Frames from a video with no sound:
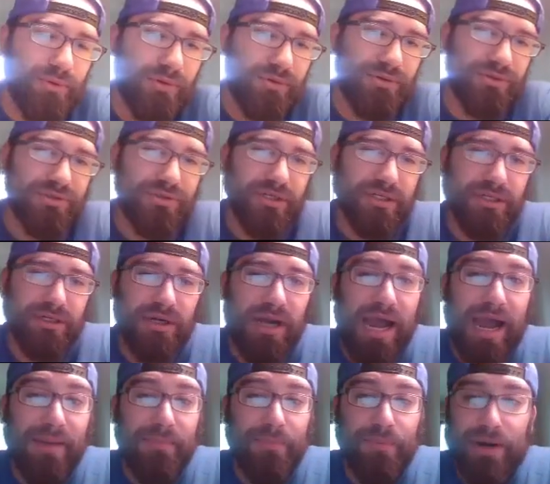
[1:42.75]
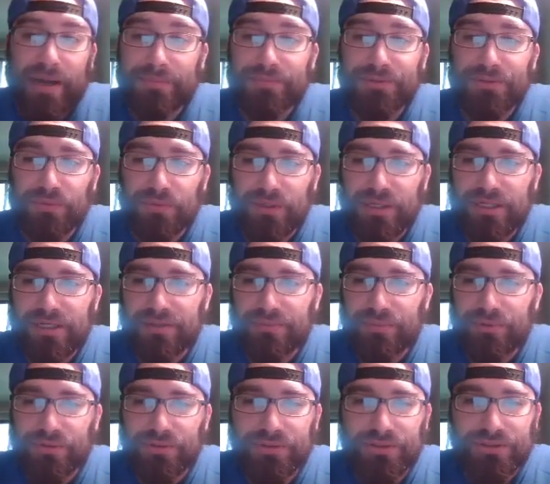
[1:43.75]
trigger. I probably will end up
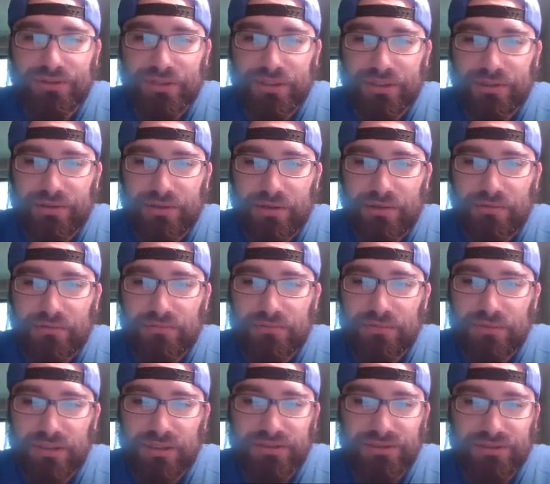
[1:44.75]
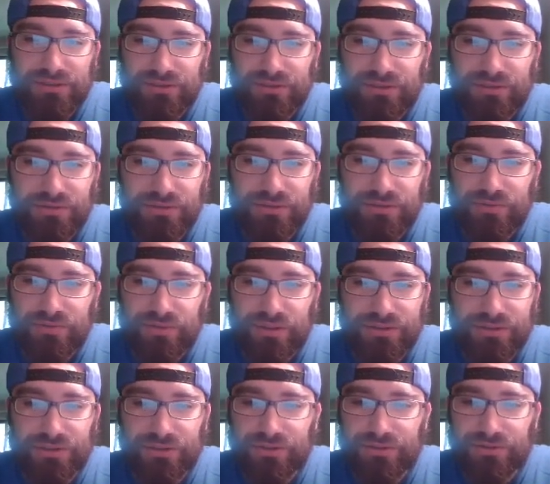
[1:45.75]
pulling the trigger, though. Let's just do this. Let's
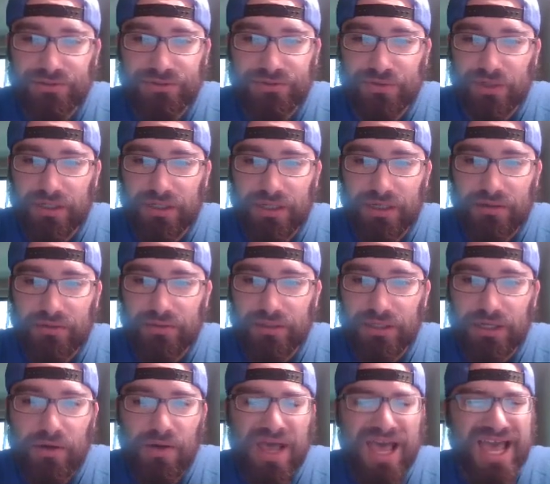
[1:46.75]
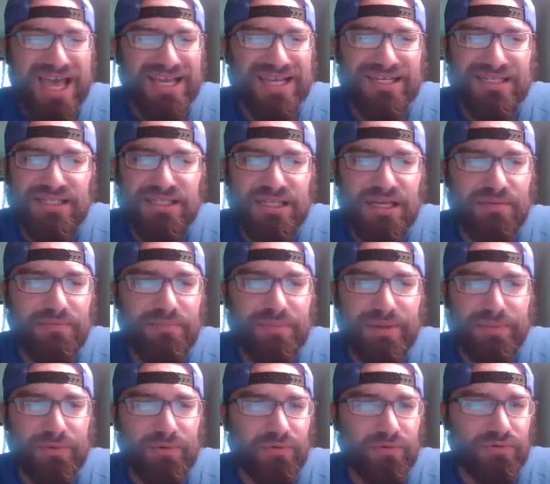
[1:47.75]
just do this right now, because some
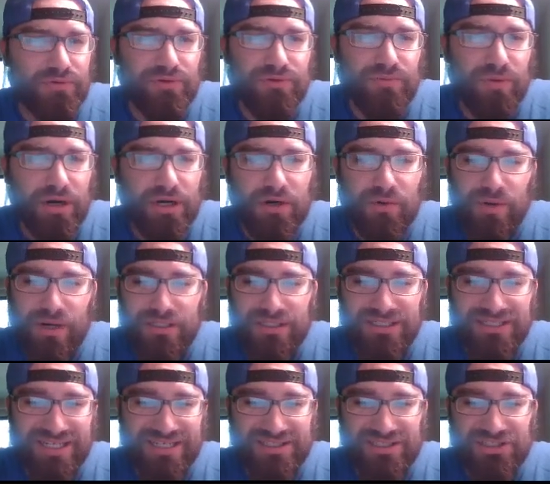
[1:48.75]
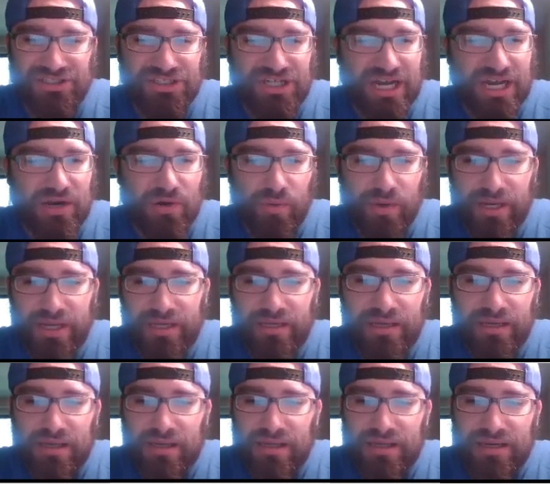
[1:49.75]
people who do market watches like to shy away.
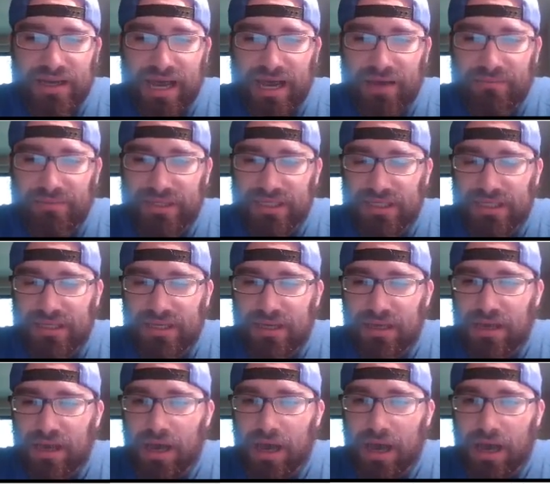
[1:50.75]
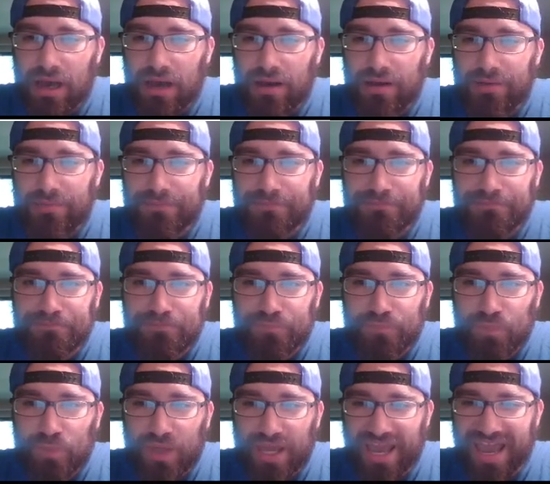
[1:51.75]
Not me.
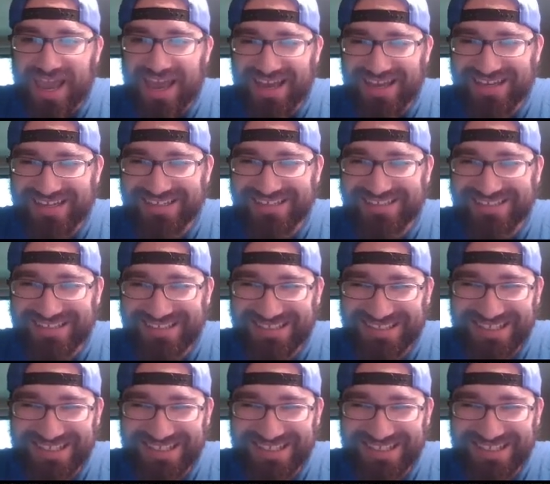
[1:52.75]
This